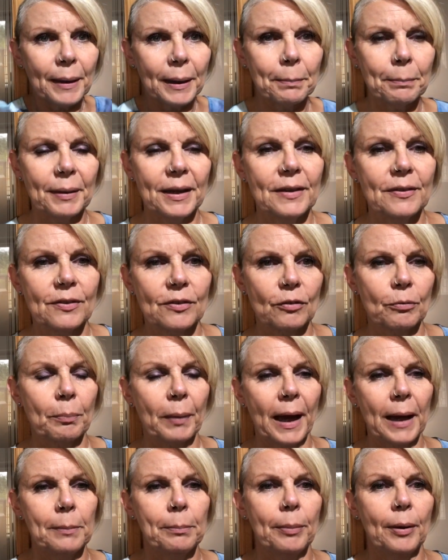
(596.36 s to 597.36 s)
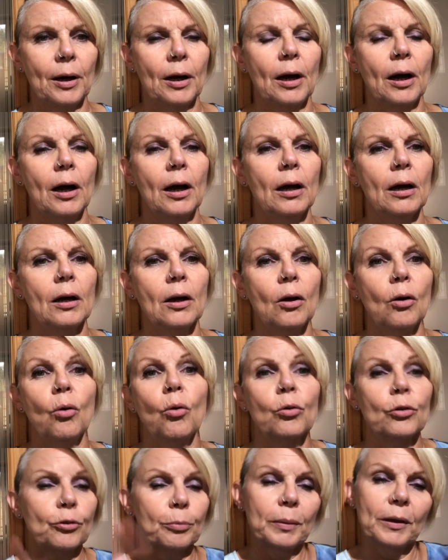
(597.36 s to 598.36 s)
big piece of paper
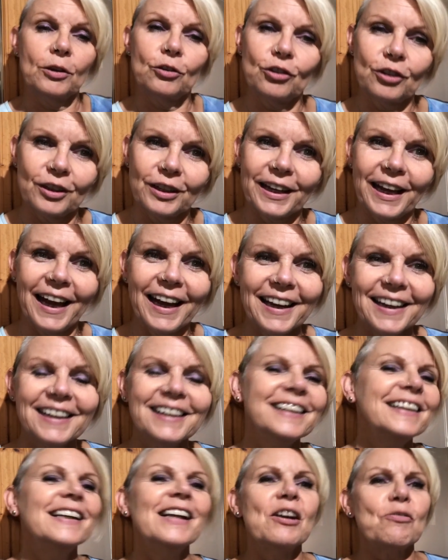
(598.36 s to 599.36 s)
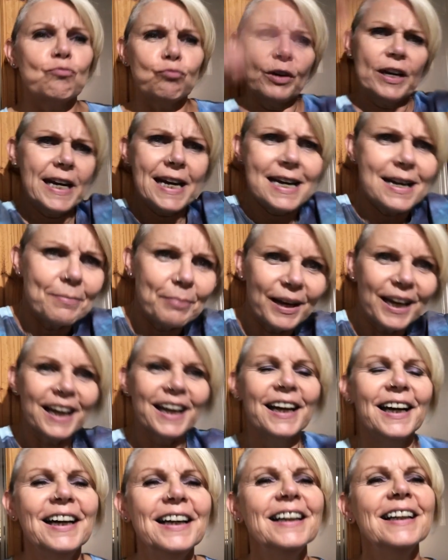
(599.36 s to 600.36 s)
or as big as you can get, really
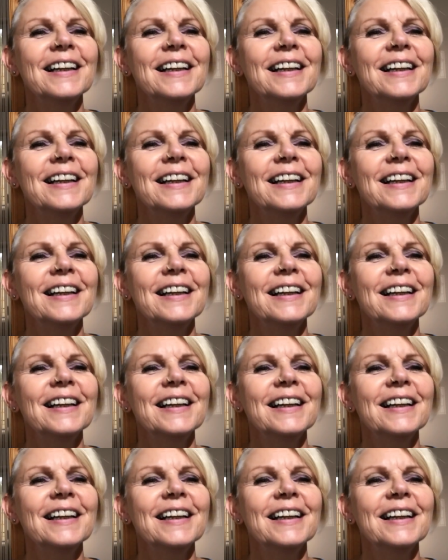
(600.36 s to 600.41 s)
big,